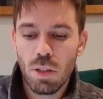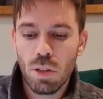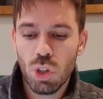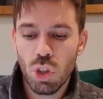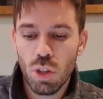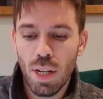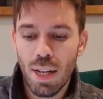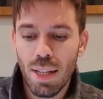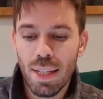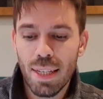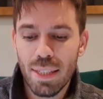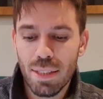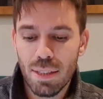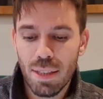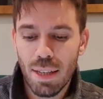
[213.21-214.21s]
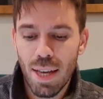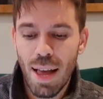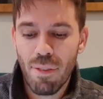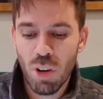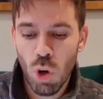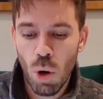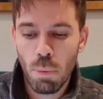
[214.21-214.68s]
should at least
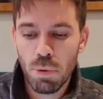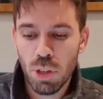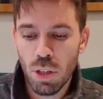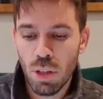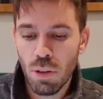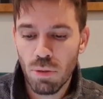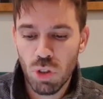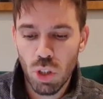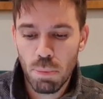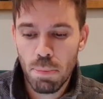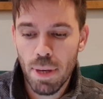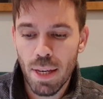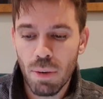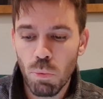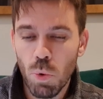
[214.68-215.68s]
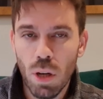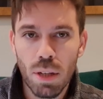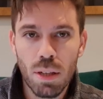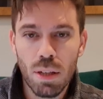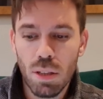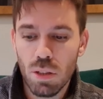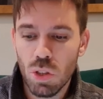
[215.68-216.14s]
have an option of just being
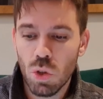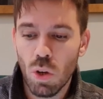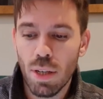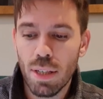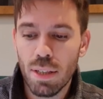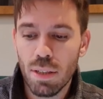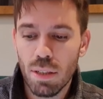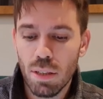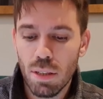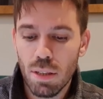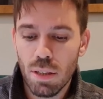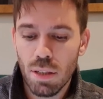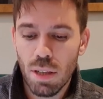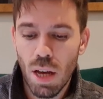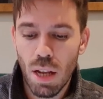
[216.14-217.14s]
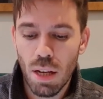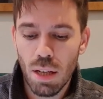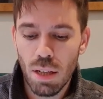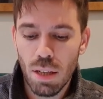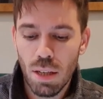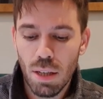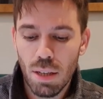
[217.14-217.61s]
one solid
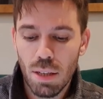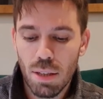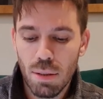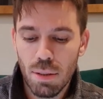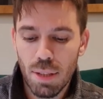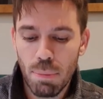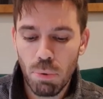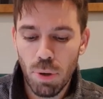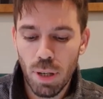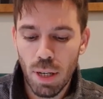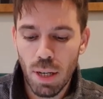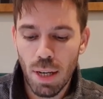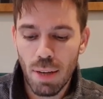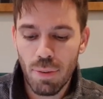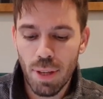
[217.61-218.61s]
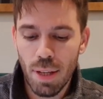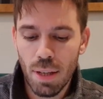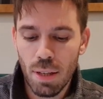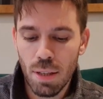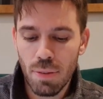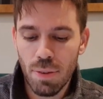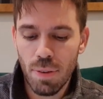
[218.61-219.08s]
color. They're probably going to have that, aren't